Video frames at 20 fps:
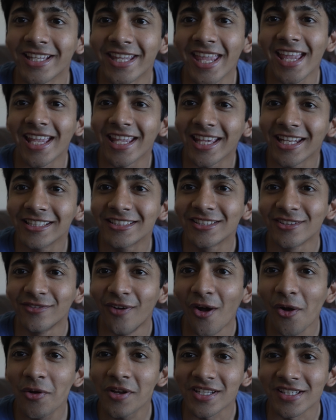can't get it to
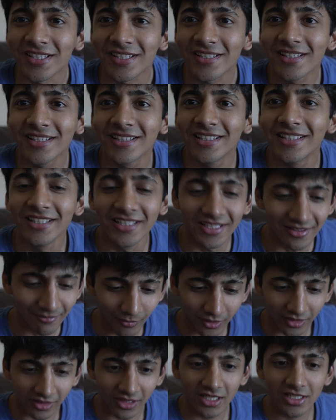focus.
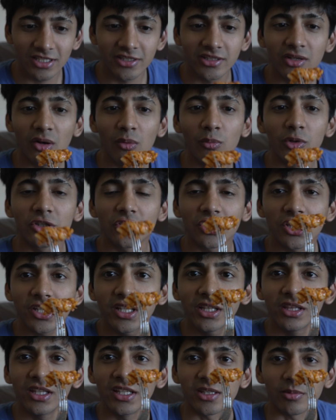But there's so much shit
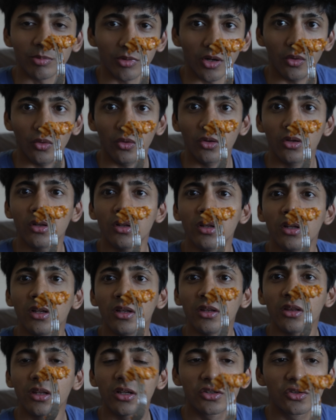in this, bro.
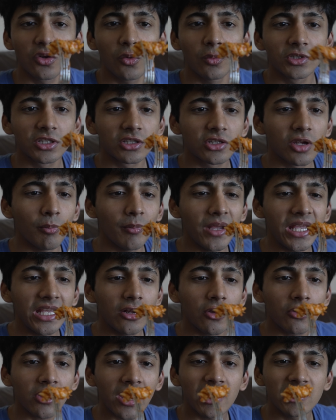There's so much
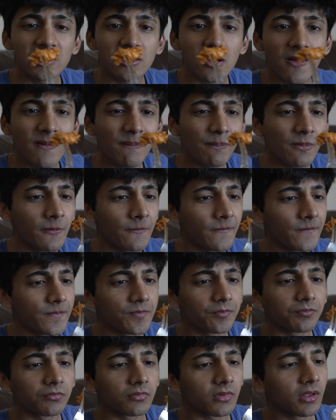tomato ketchup,
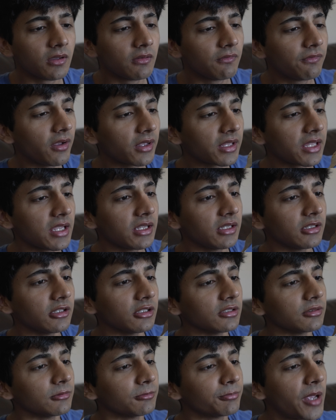
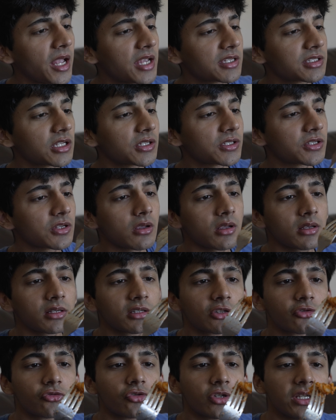fucking pasta
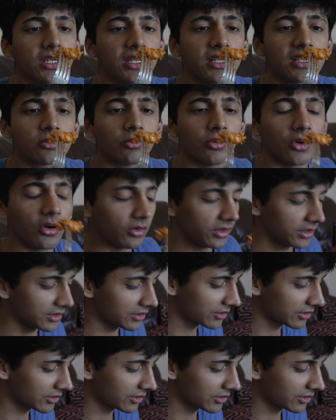sauce, cheese, bro. It's